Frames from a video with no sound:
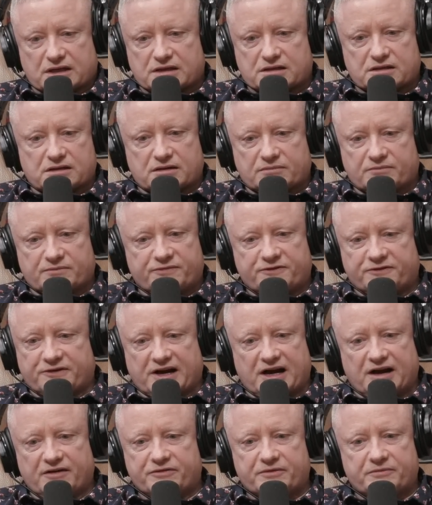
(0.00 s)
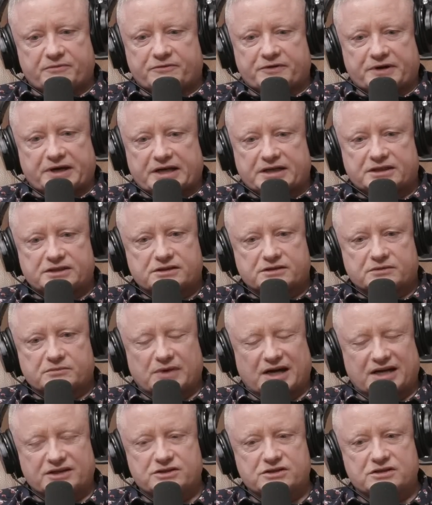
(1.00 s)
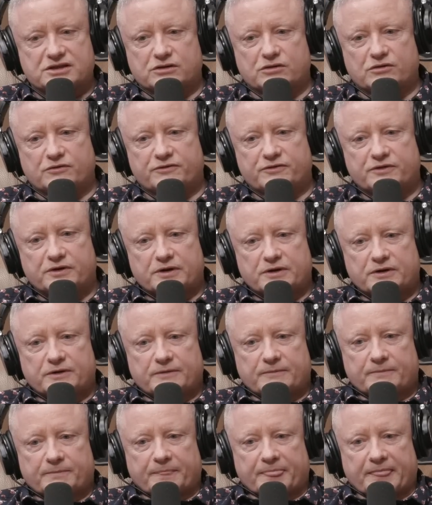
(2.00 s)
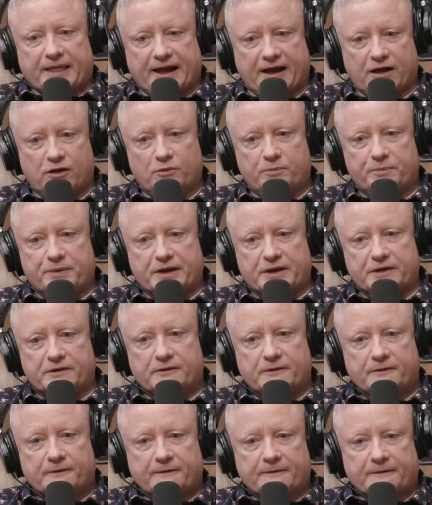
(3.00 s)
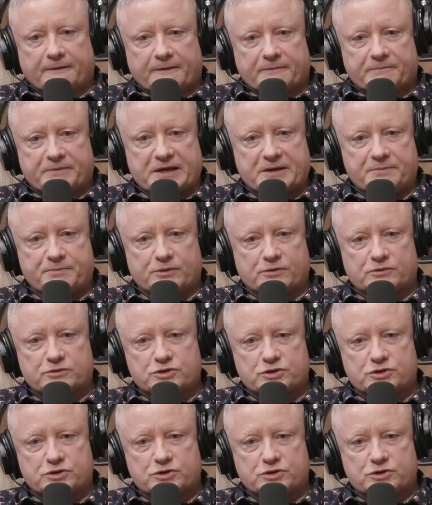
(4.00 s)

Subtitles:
I'm far from finished. But I just love helping people.